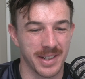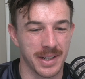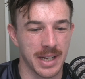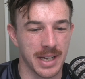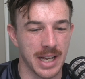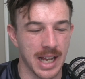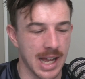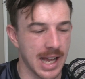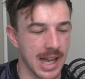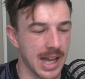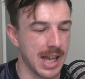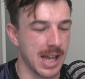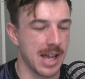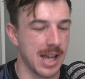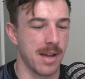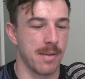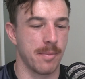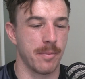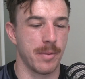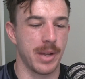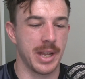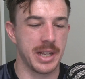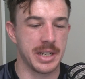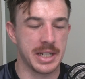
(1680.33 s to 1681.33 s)

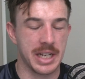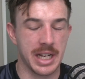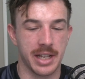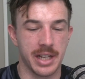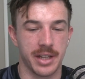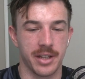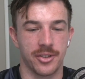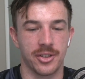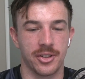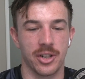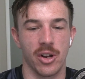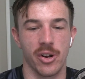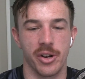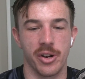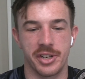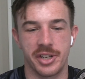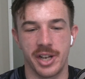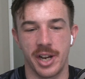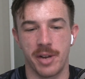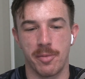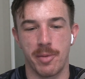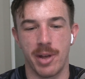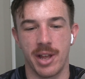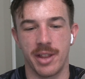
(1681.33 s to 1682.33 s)
And there's a lot of chat
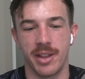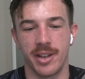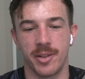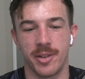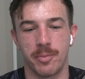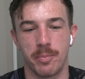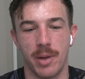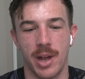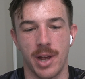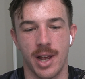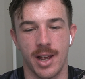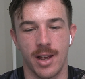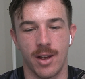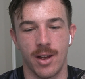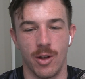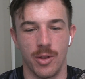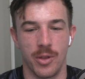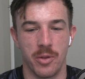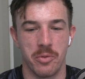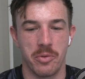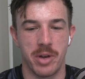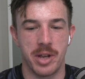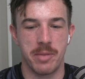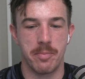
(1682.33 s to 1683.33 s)
about this, but on the
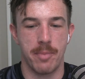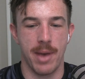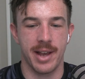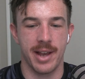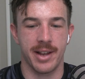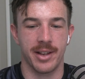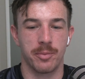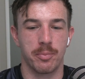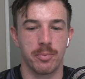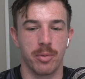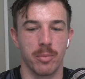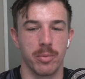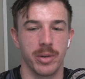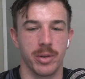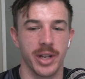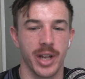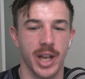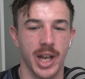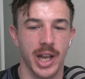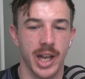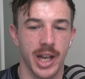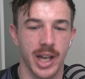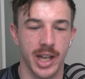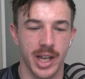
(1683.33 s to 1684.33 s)
way back is probably
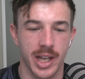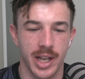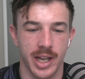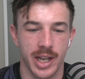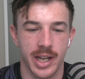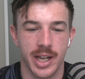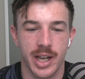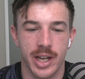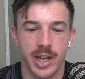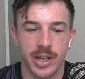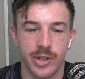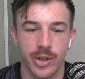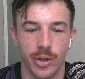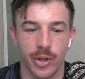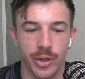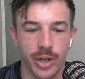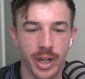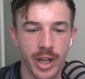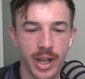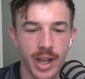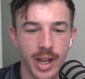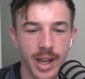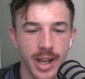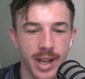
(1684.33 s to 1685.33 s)
a good
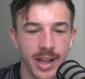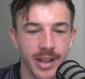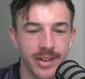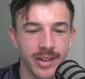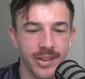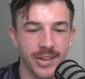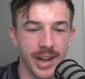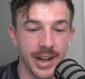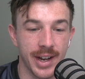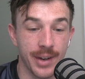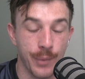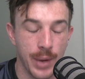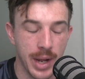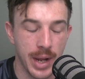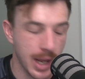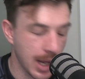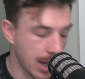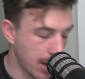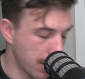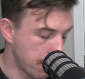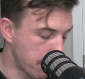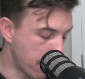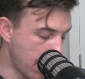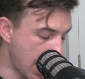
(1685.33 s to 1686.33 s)
set.
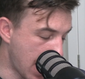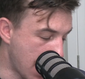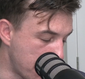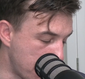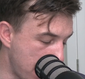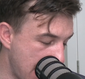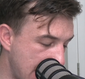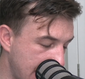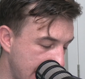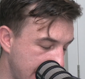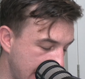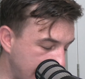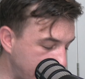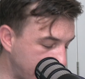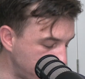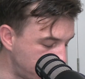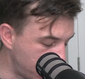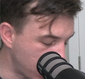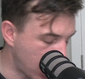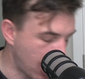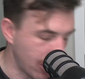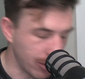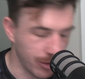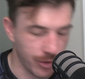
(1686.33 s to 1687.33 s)
Our man, Eddie
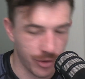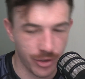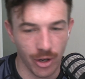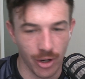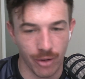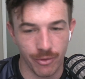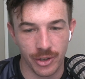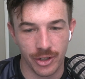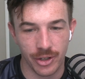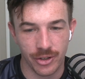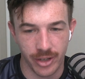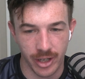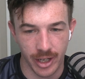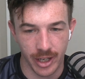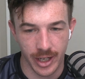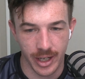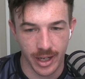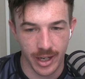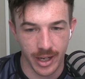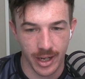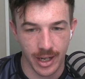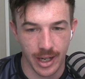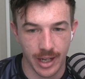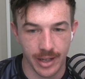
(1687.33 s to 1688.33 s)
Jones, obviously,
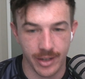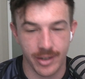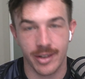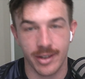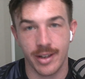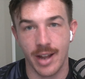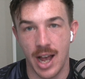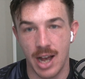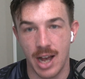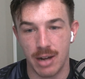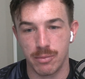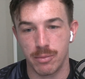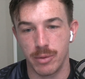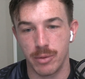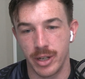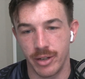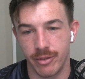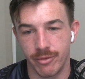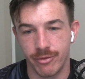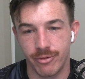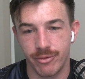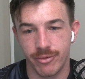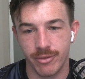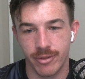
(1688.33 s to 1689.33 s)
let's start
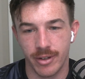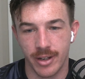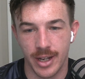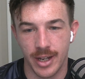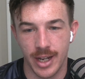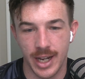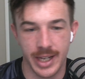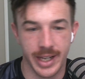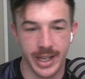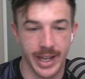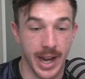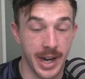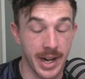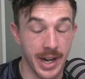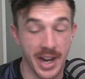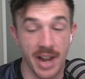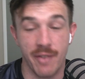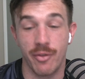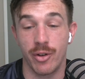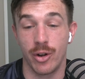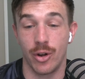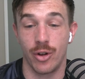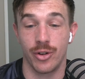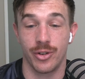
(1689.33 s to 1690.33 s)
with, again,
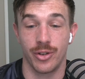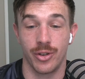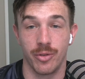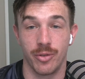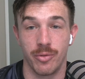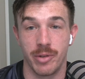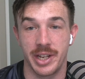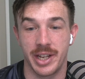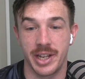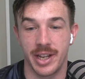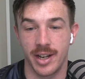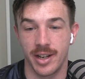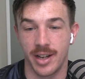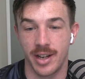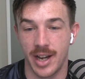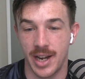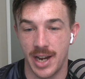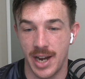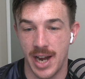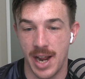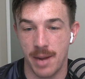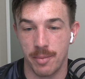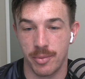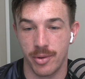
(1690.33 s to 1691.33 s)
another loss on the weekend and an
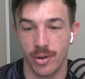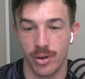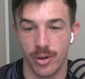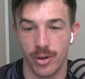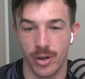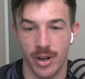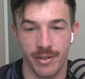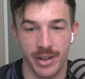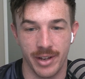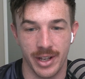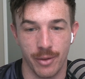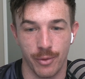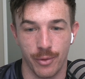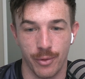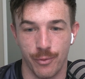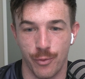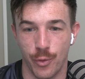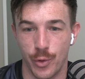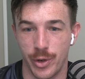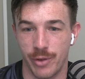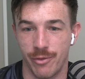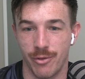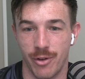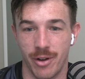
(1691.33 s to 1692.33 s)
absolute, I think that was
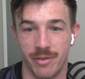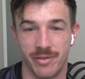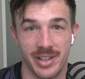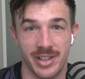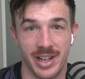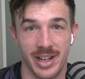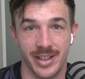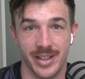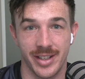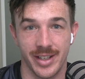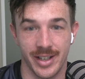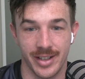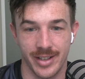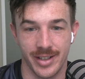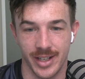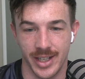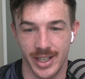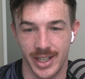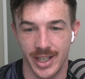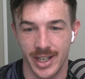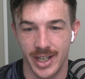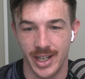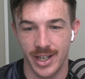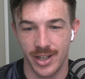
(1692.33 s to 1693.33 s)
45-10 to Italy.
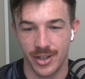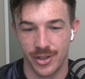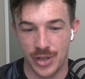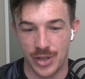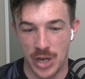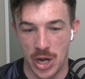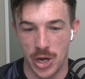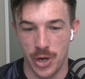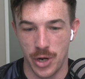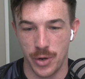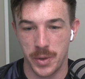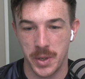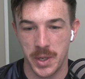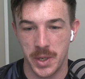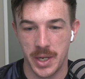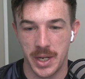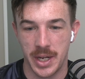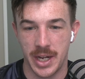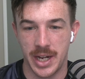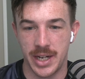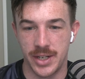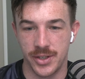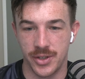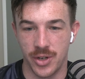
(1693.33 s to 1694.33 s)
So
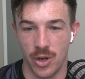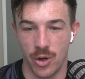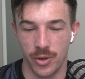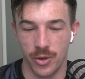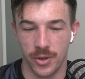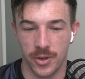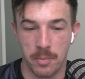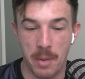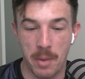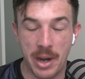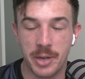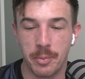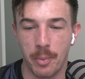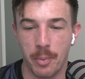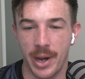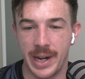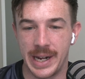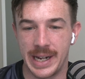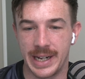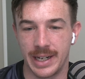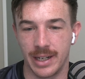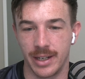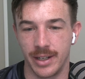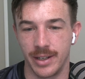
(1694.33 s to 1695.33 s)
he's gone smashed by
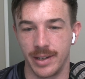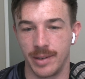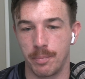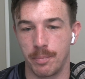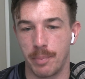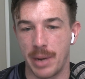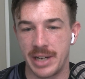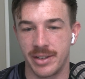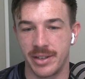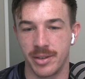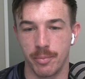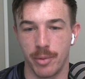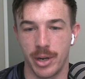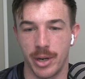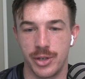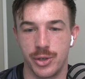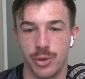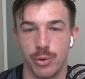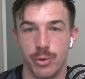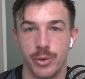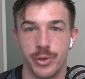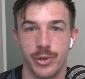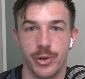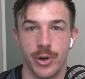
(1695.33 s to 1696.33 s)
England, beaten by
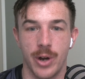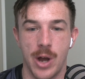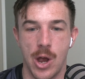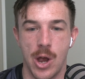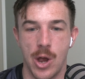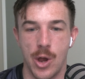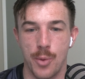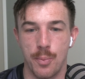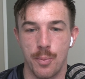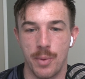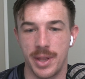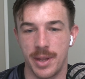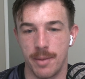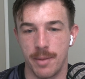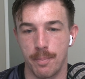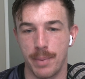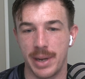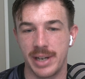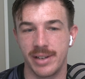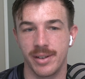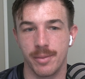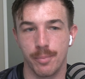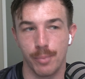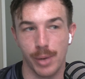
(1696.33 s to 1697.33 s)
Georgia at home, and then
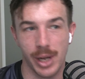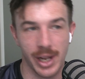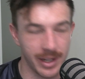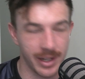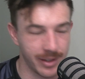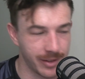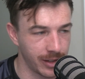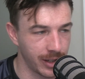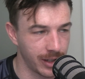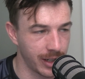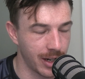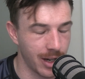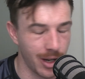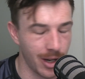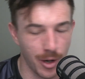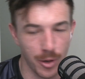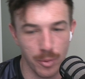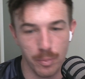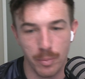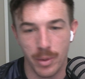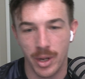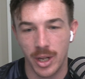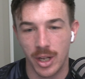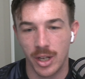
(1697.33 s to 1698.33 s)
beaten by Italy at home.
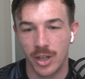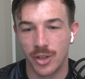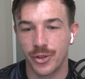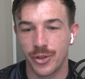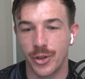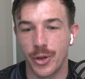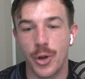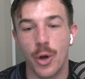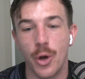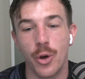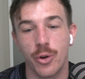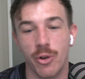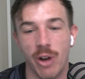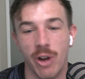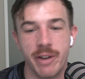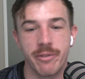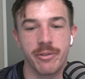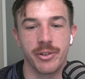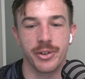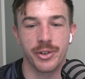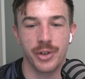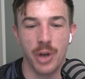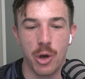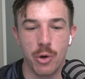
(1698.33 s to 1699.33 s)
So not great
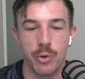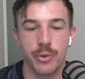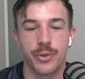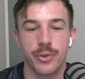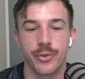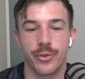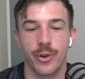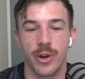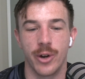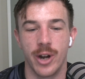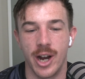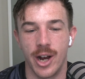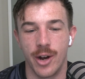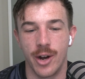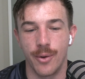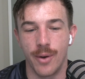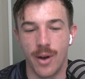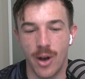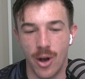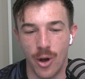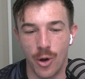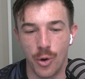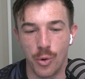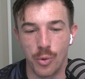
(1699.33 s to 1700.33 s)
results for our
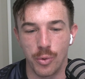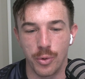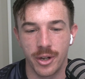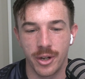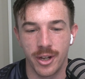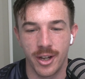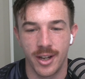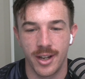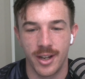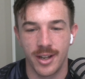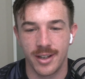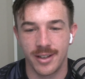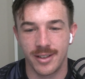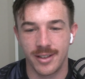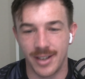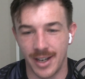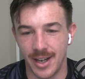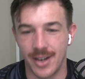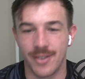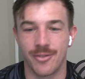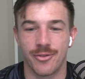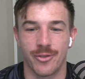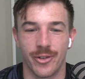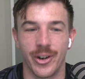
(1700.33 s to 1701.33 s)
old dear
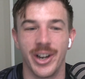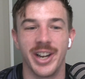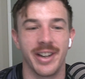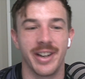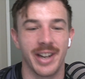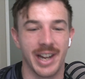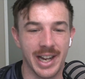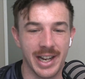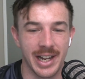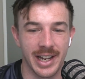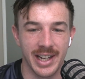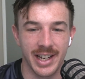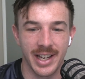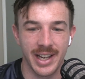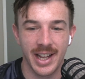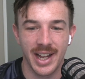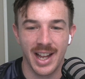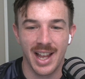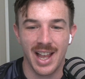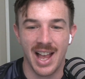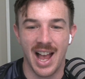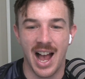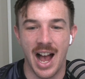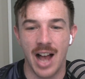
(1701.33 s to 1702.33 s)
friend Eddie
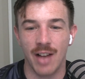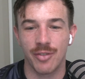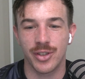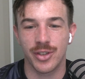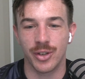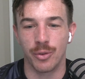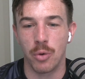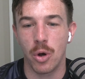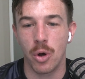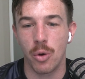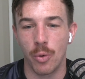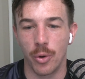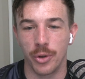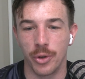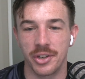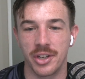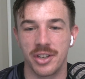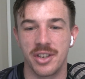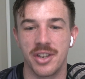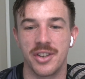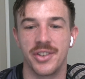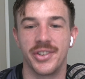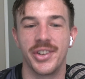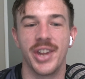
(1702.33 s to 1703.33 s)
after what was a
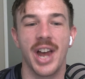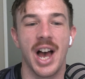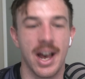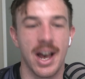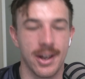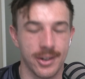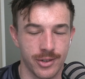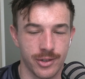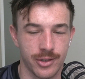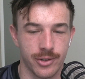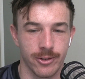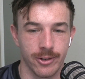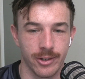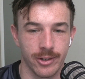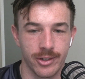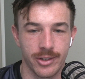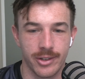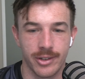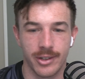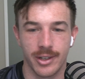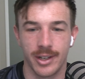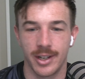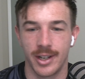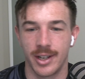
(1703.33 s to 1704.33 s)

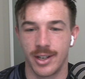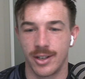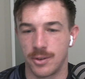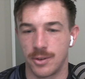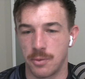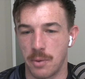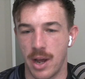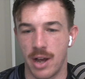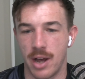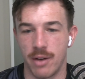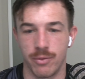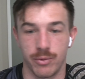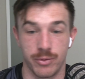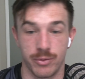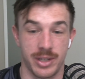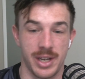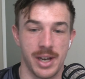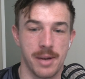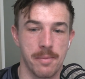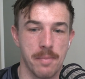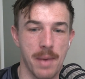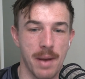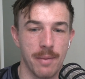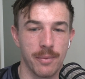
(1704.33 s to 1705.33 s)
disastrous 12 or
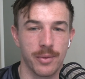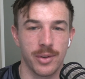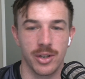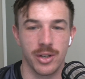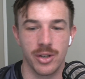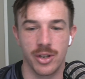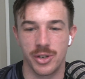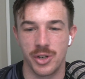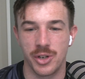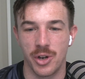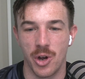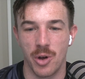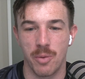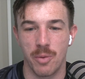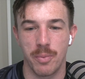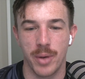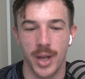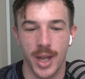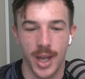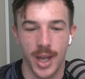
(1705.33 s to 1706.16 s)
10 months in the job.